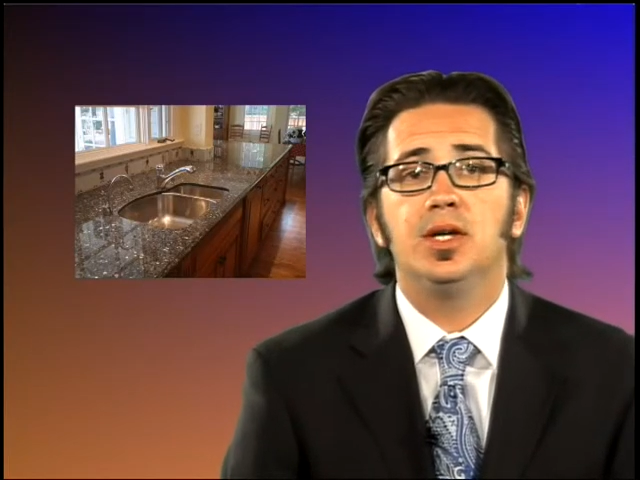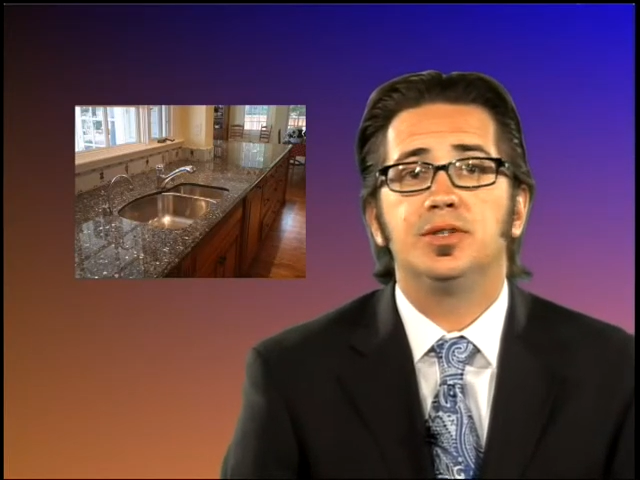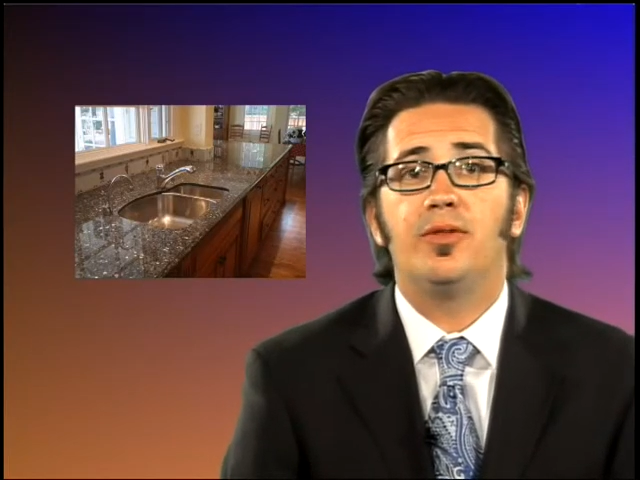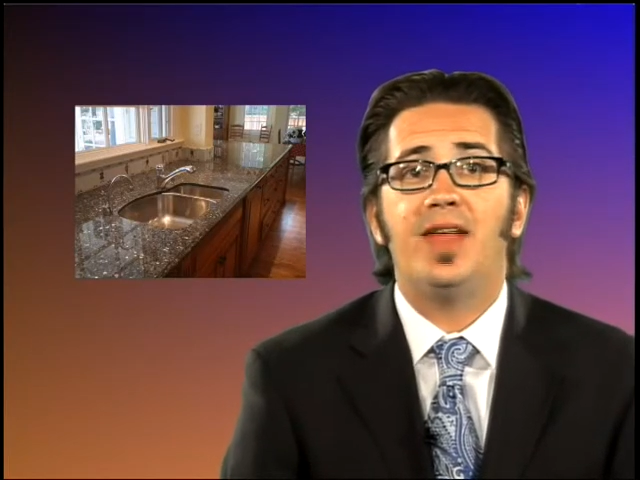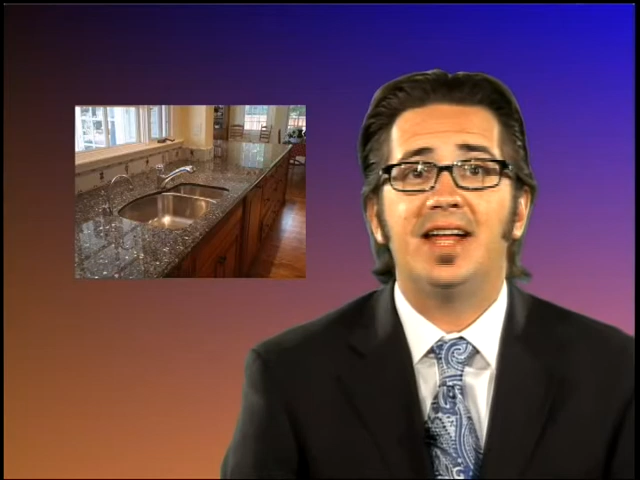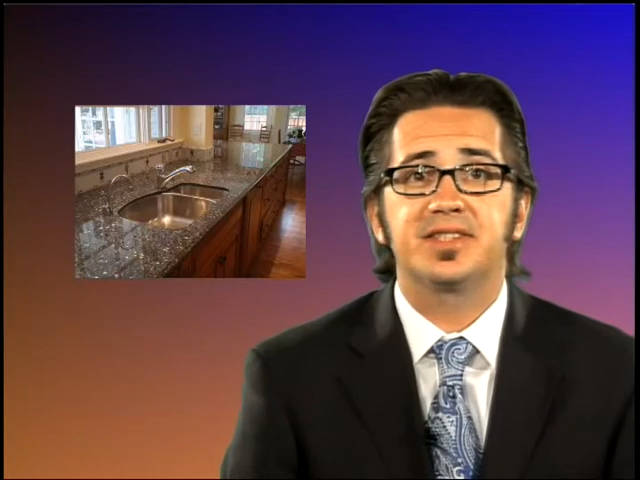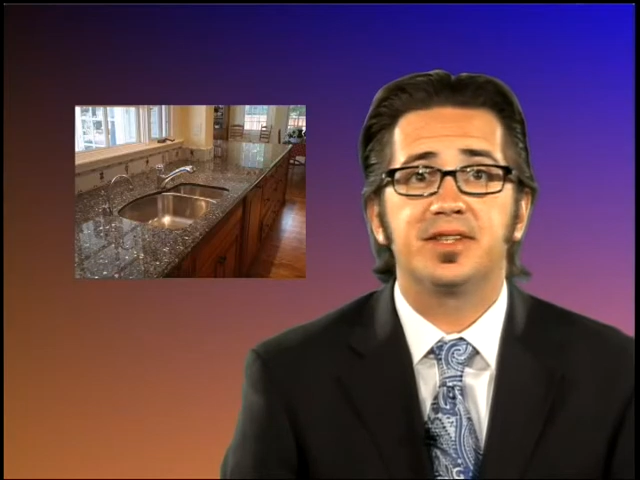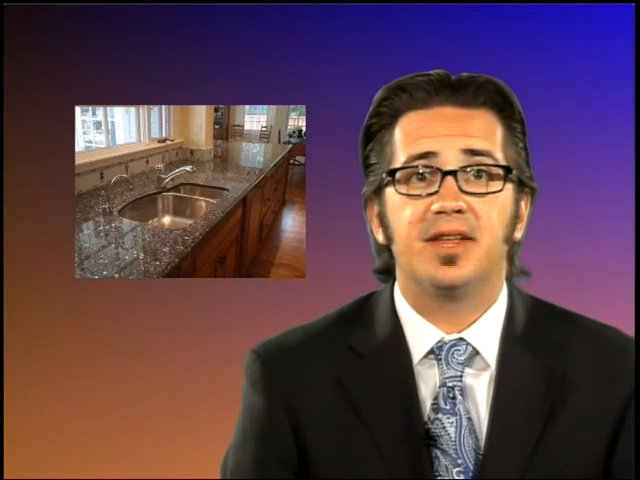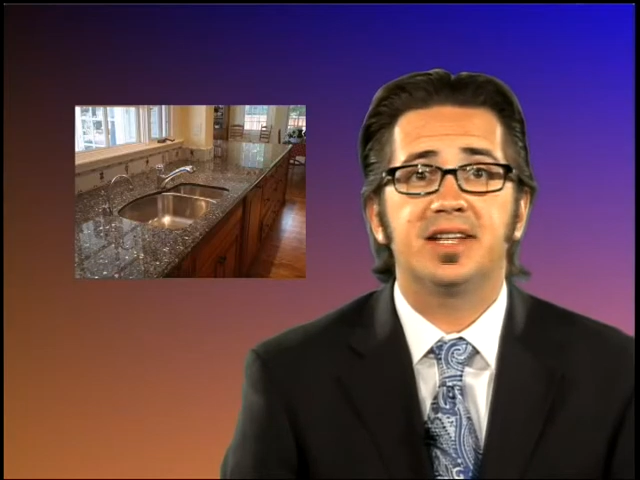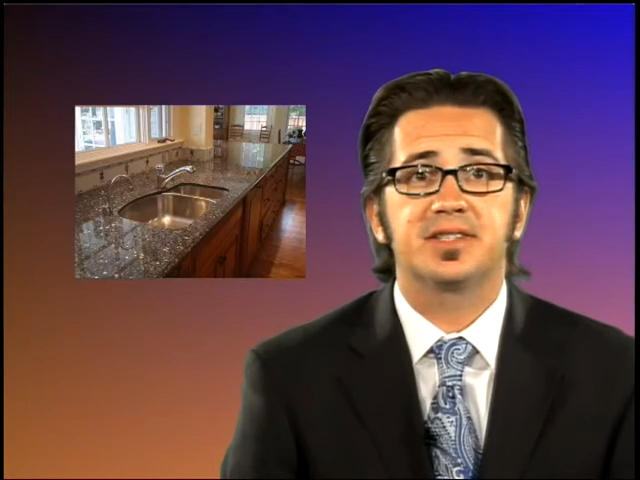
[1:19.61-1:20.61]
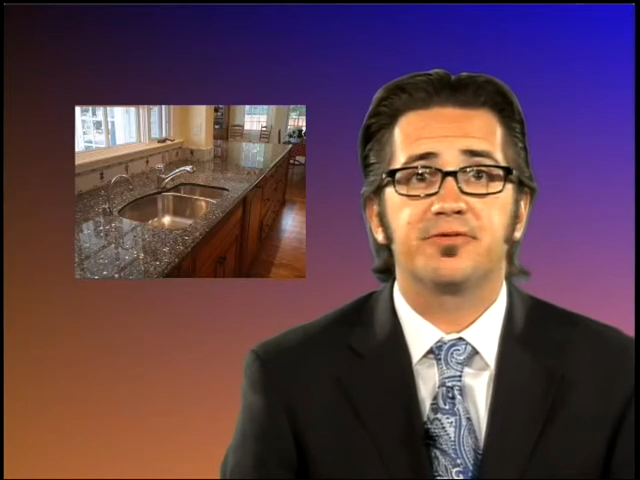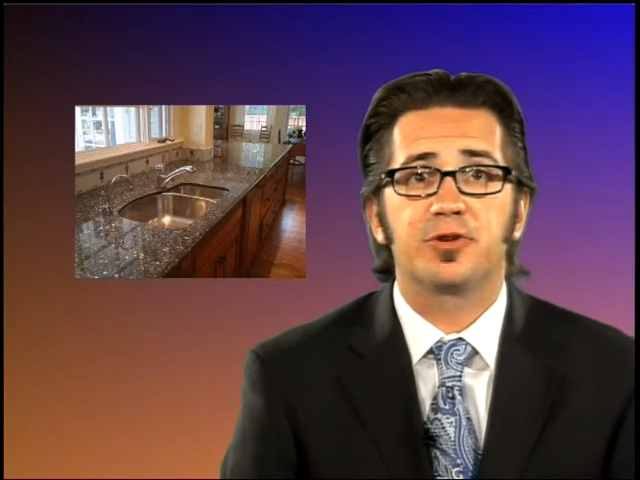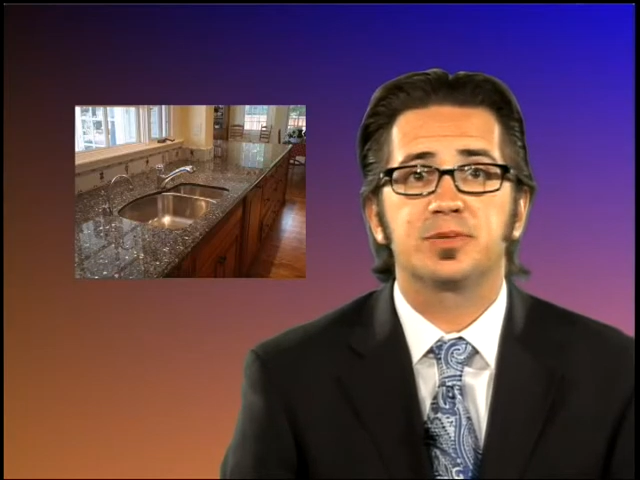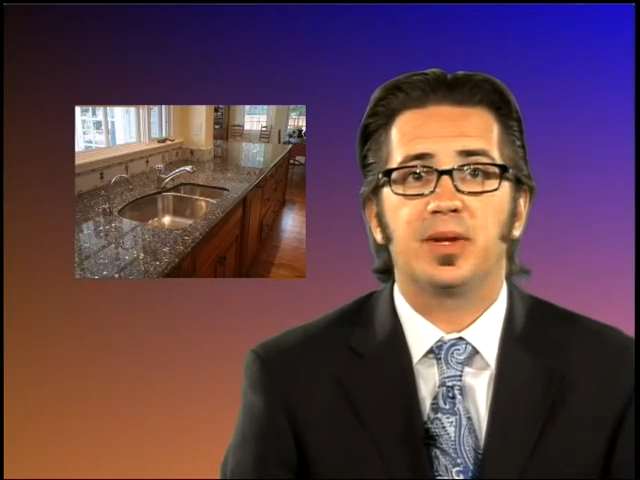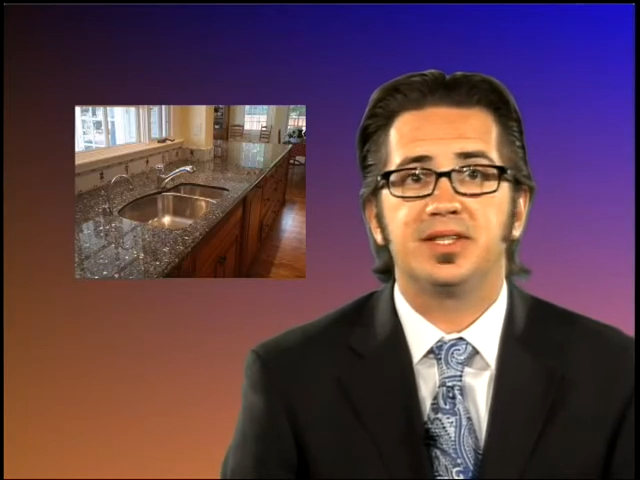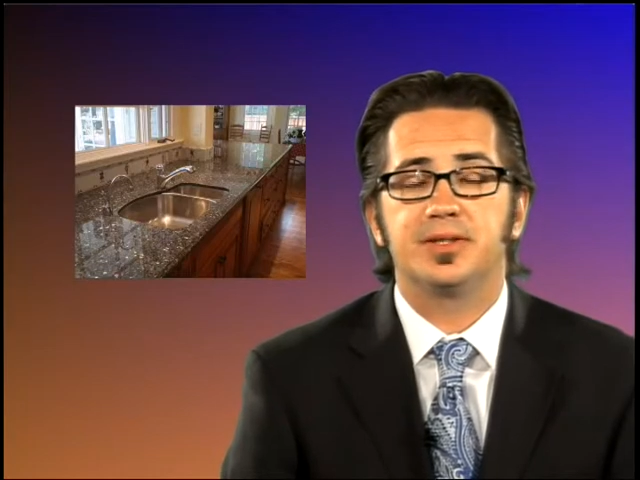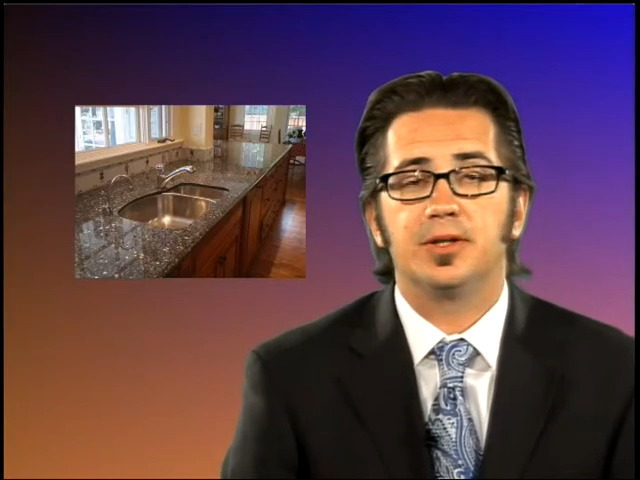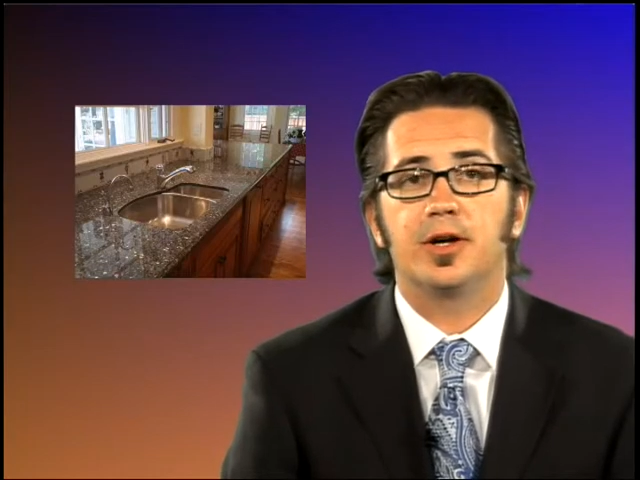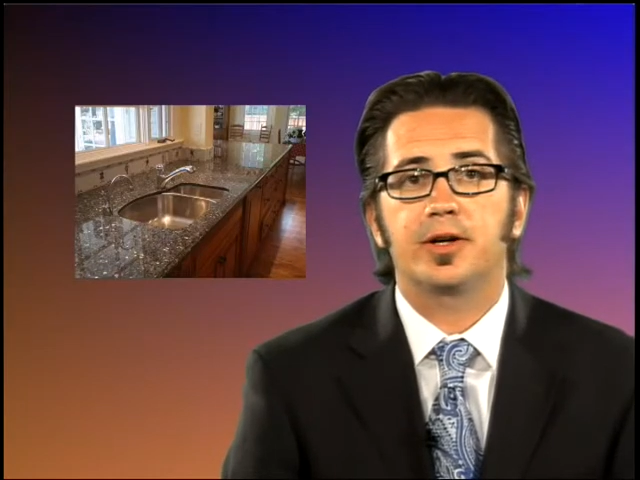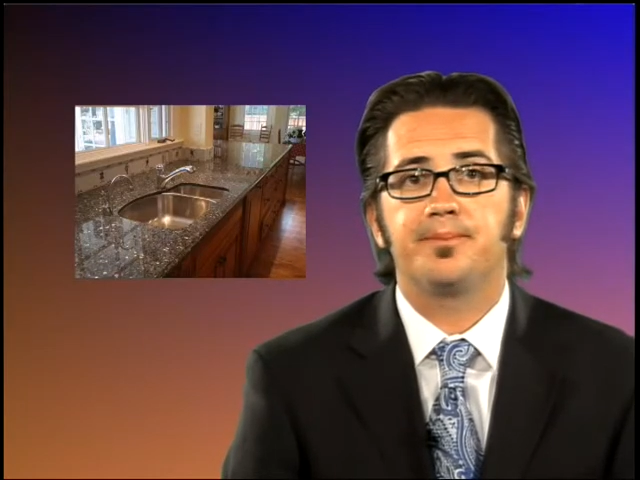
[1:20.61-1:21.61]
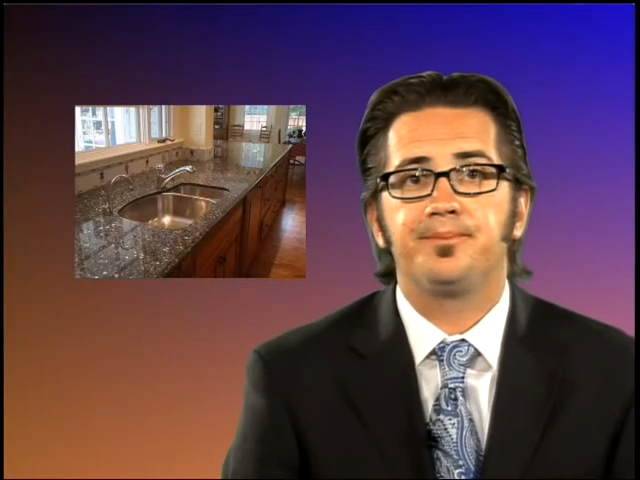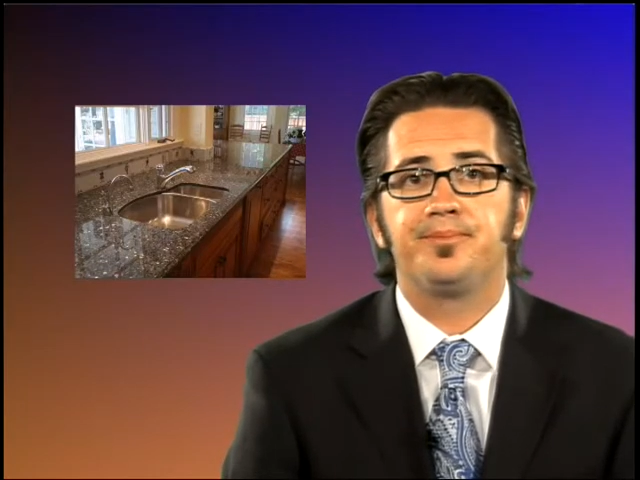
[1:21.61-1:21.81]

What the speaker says: So that's the first place to look.